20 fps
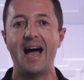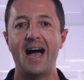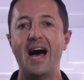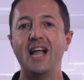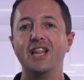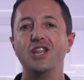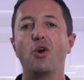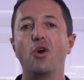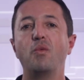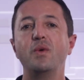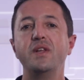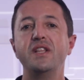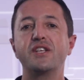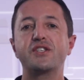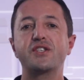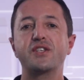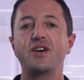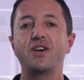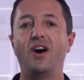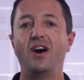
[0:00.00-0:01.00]
along with the
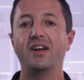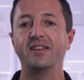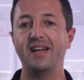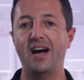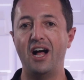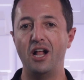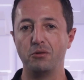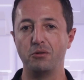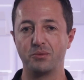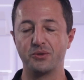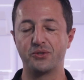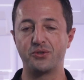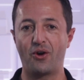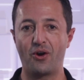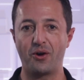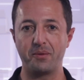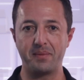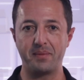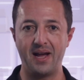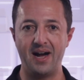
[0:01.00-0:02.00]
Scott Albus
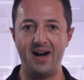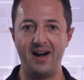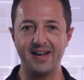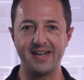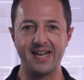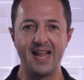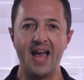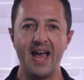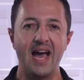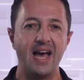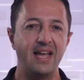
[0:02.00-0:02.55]
are behind,